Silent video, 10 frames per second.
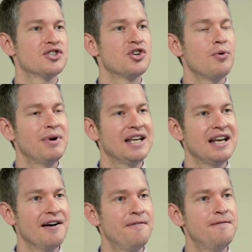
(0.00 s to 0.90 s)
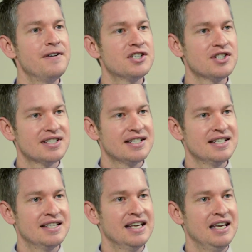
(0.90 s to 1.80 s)
so many
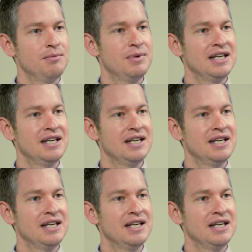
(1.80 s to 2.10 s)
efficiencies that can be